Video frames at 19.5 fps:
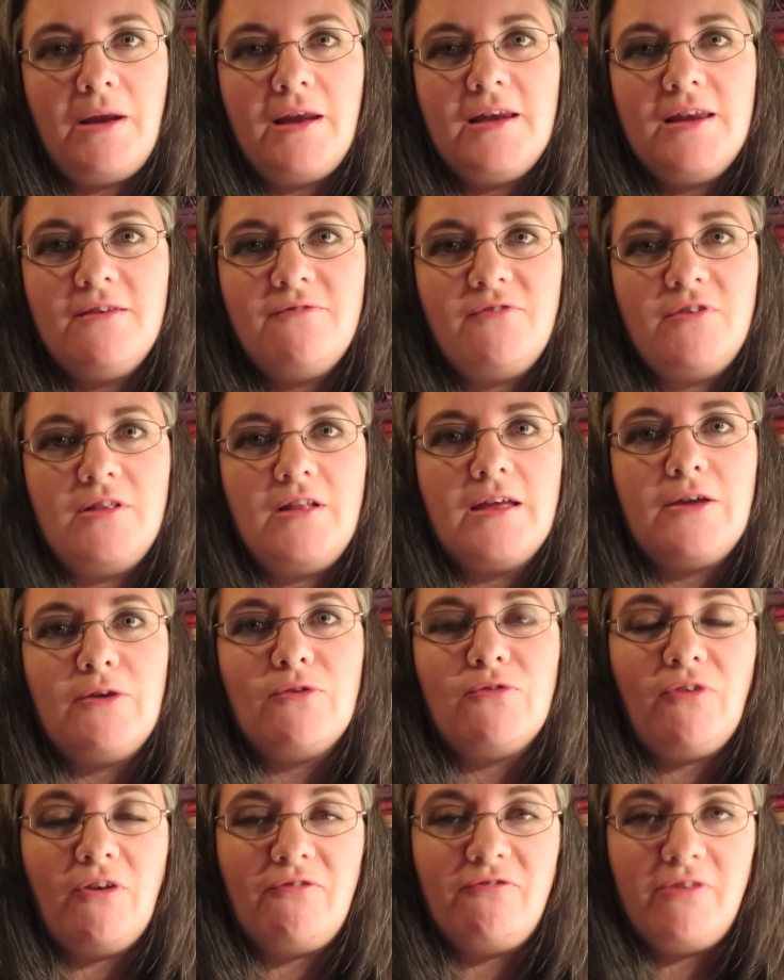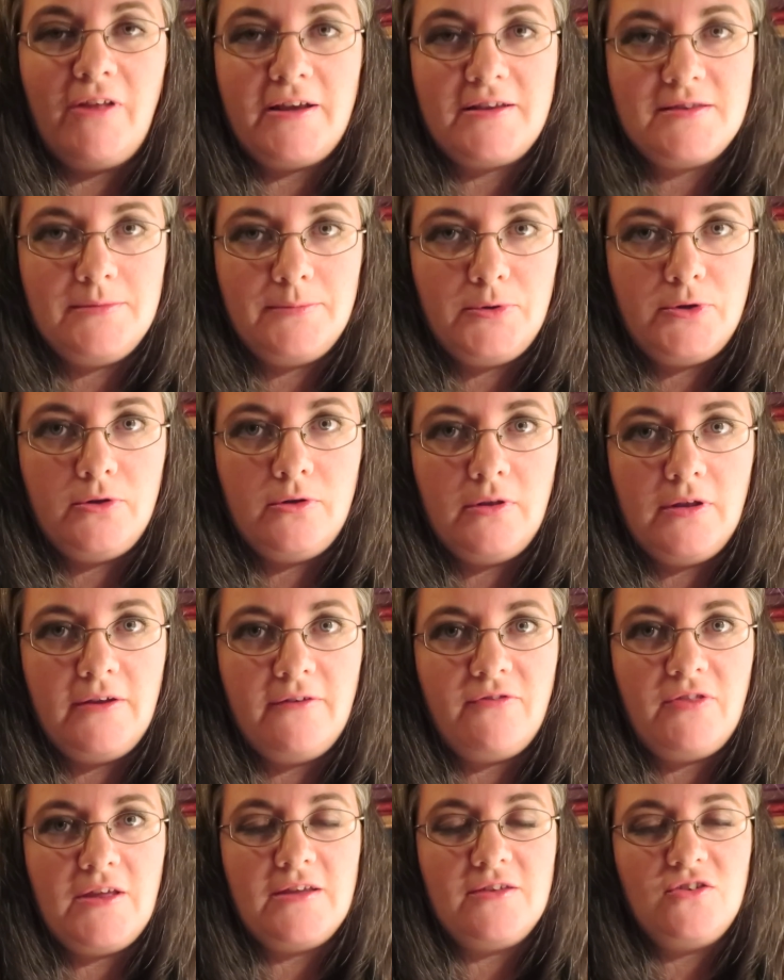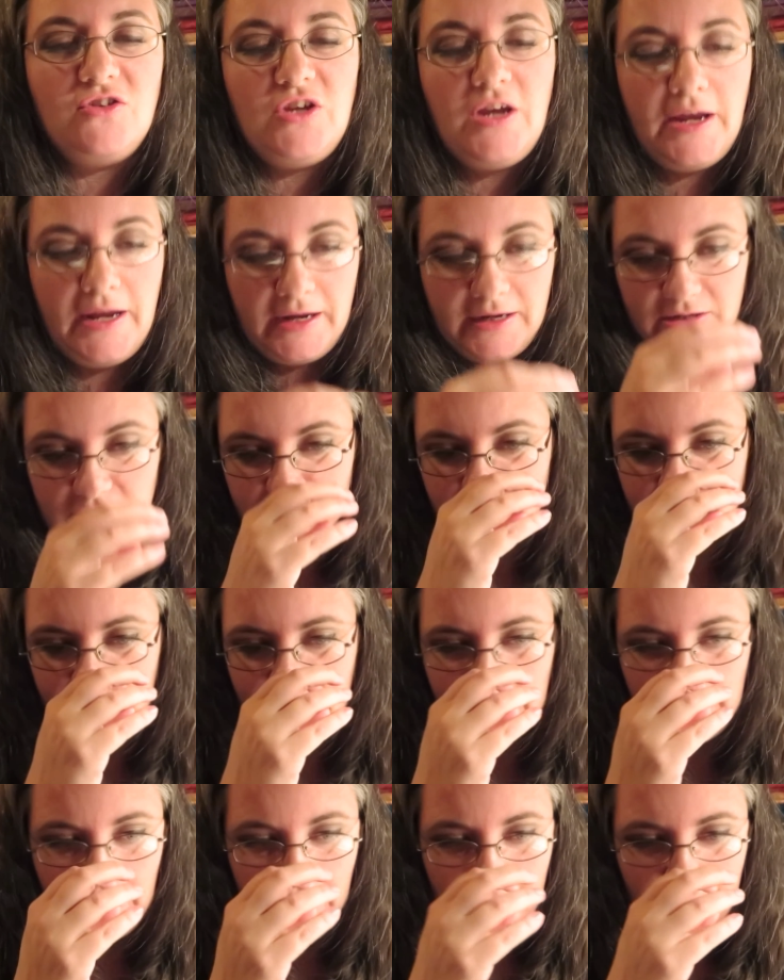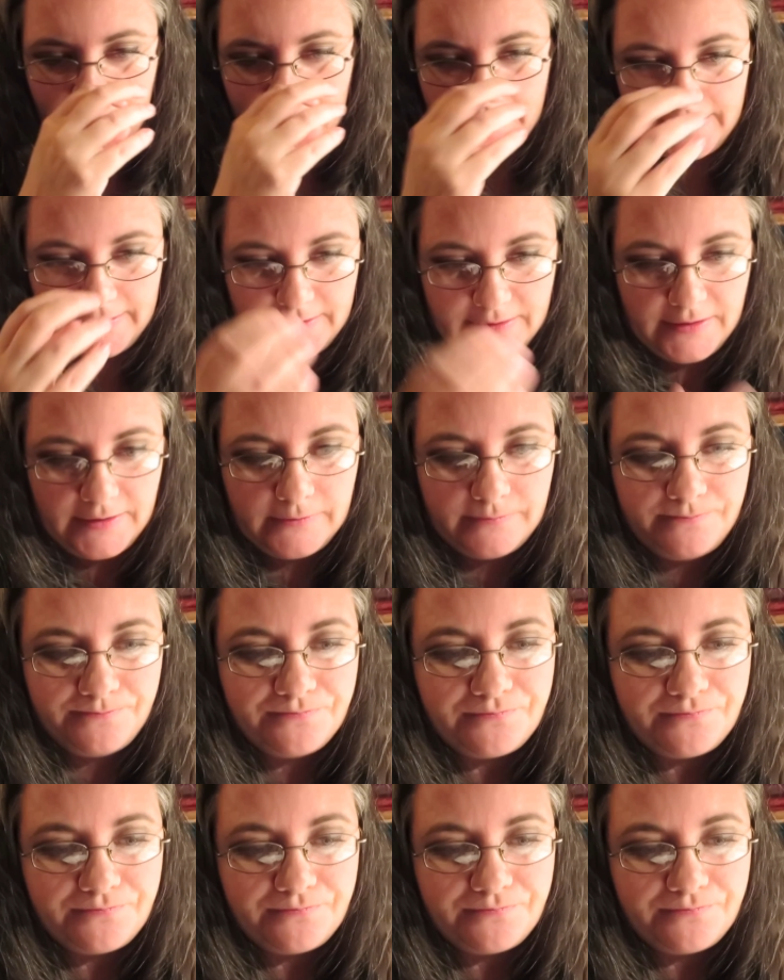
but I didn't feel like it was very flexible if things changed, and